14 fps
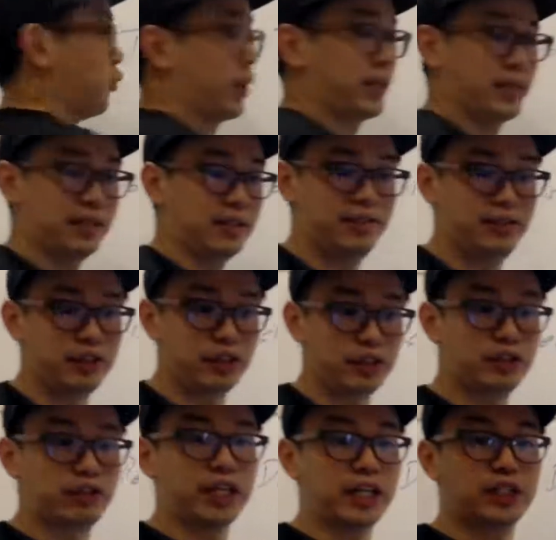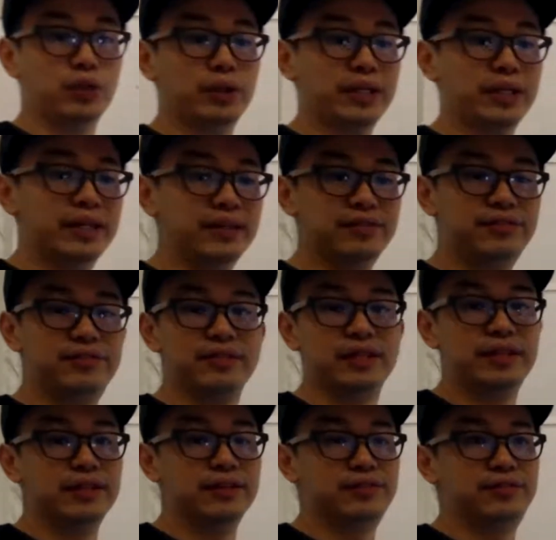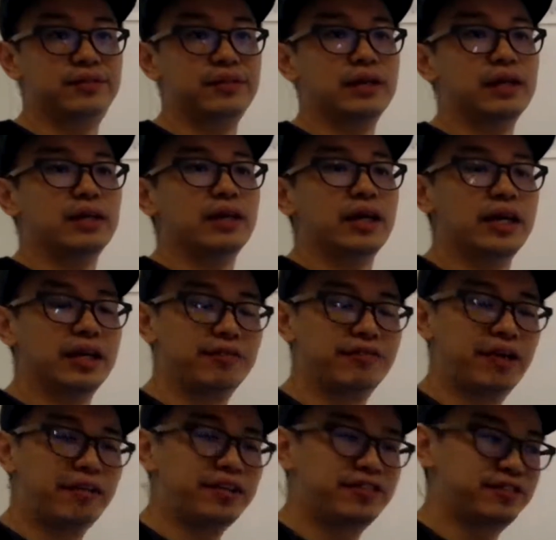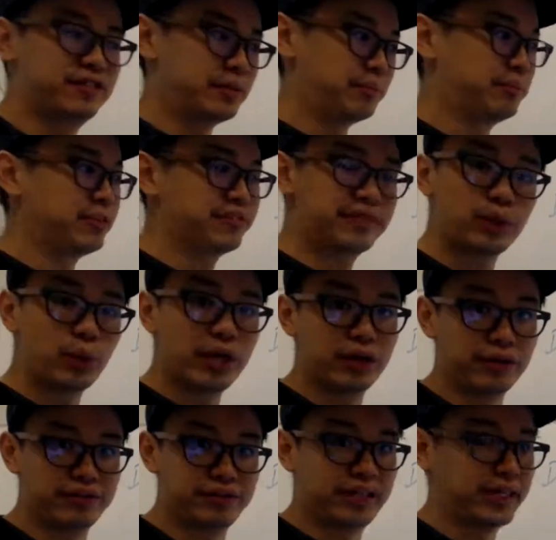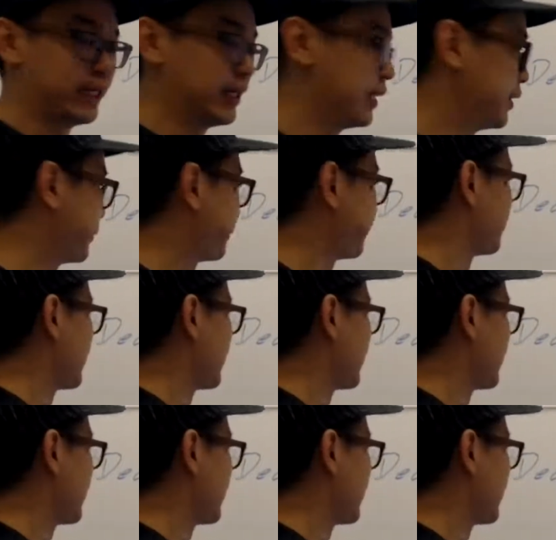what the decision threshold is in a very simplistic way of saying it,